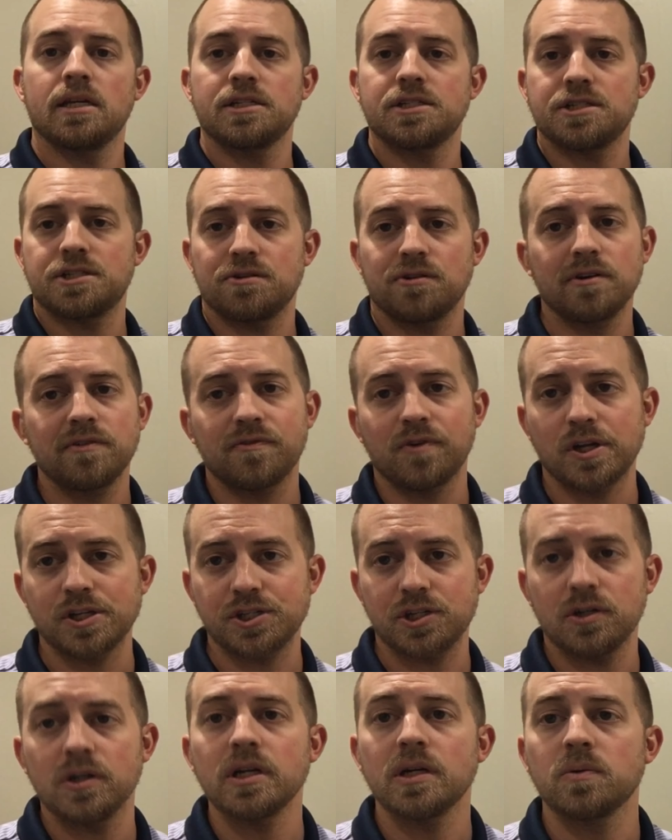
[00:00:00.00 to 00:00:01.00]
just a
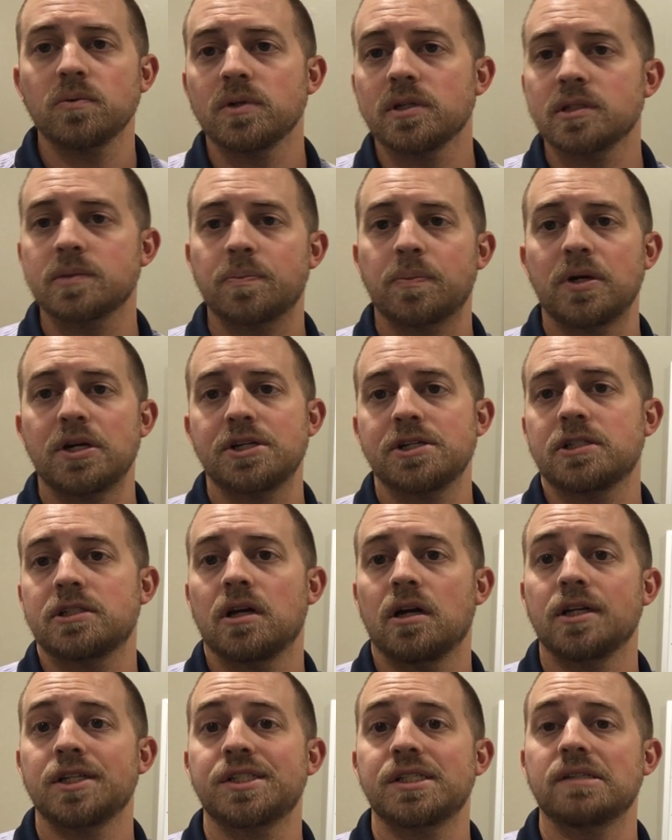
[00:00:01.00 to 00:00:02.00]
refresher, it was purchased
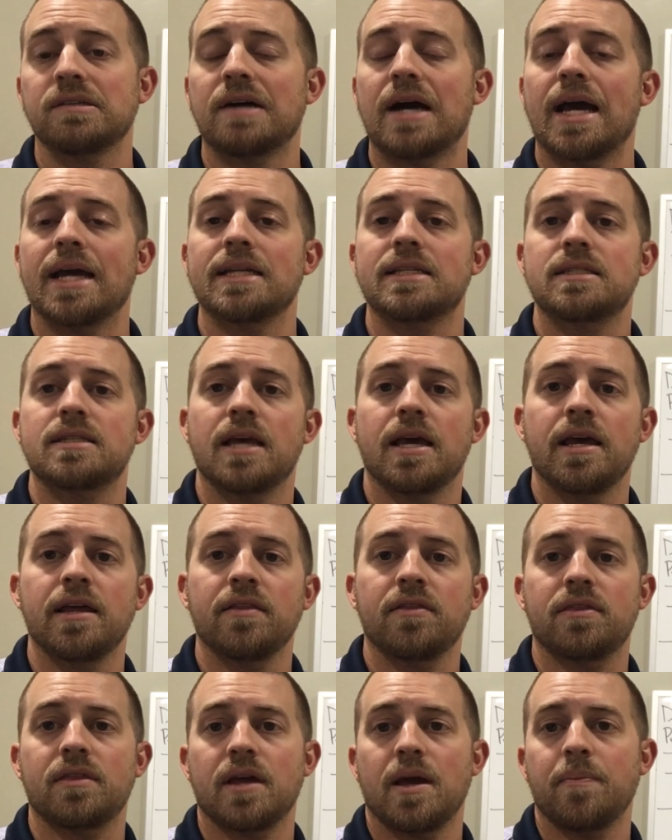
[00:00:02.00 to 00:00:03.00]
on July
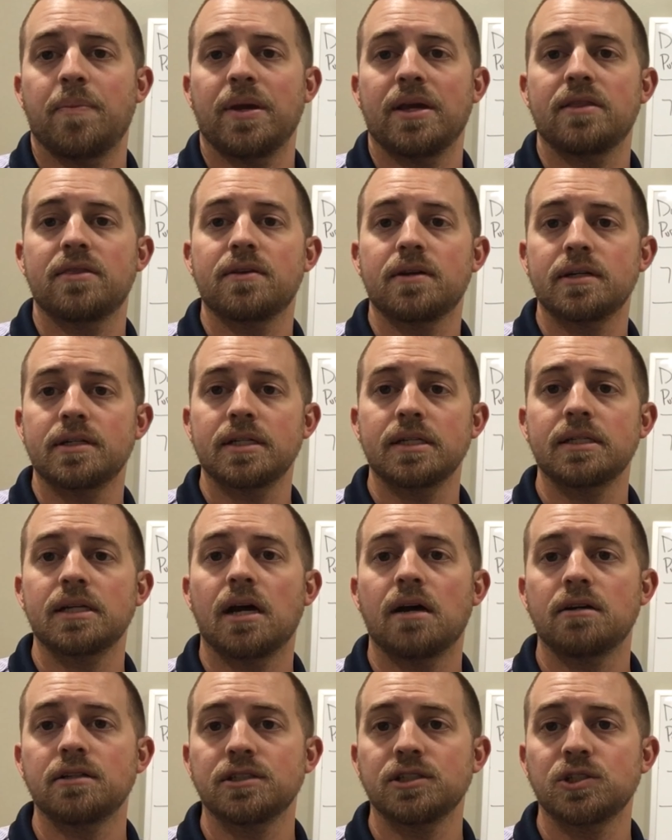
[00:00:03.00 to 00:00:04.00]
10th. I paid
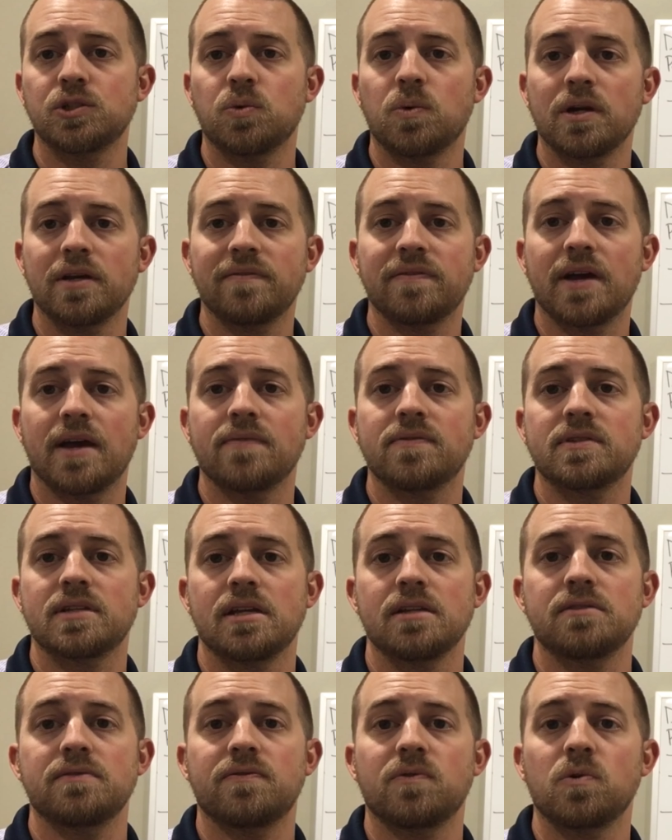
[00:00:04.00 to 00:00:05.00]

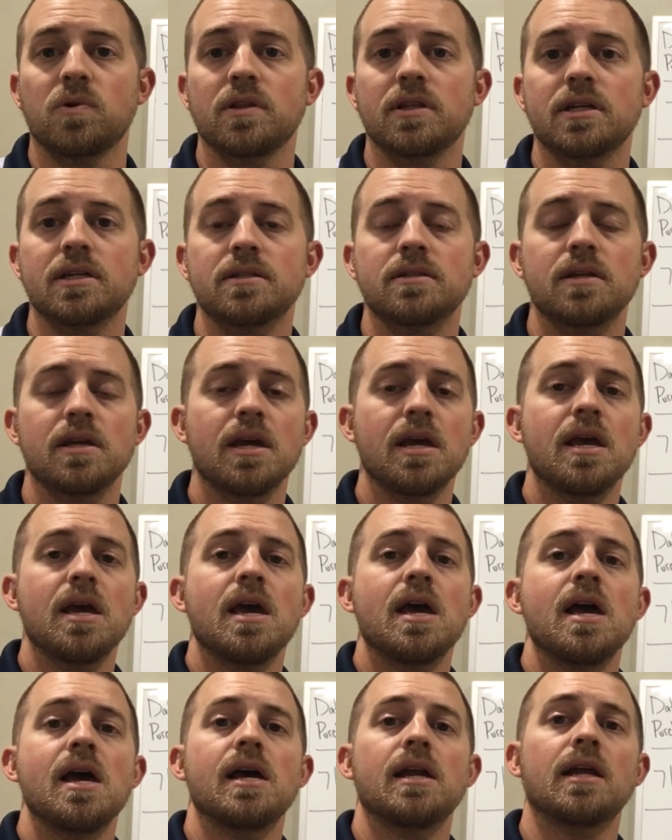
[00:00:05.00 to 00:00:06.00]
$13.25 for these,
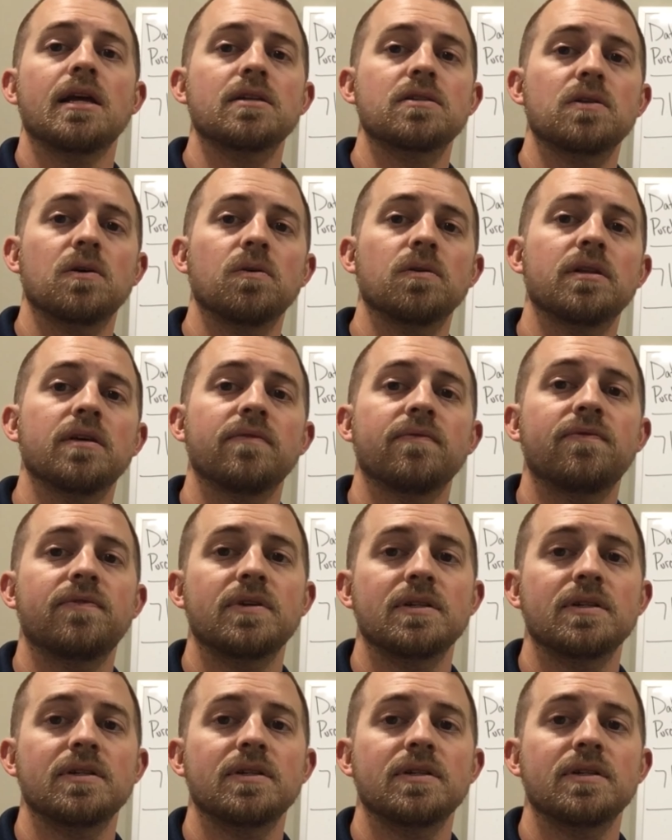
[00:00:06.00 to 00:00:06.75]
and I sold them for